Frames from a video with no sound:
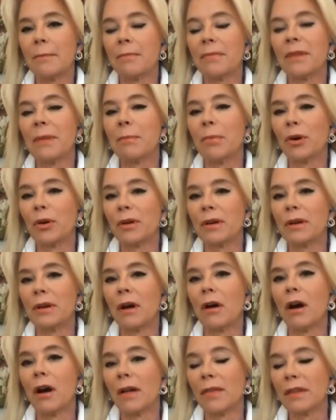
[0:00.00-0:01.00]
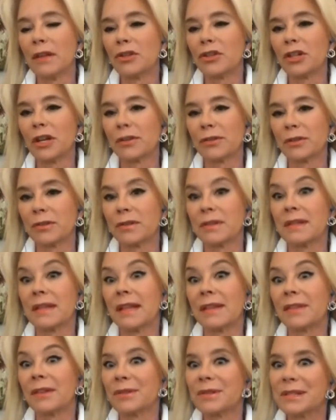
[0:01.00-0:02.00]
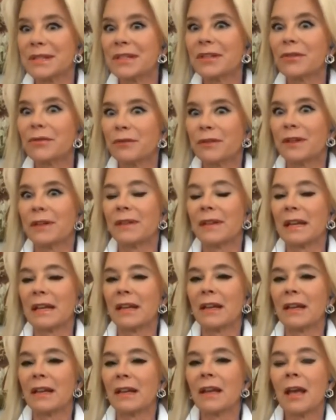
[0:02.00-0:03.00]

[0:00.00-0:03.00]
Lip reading: burden on the shelters that they're still feeling,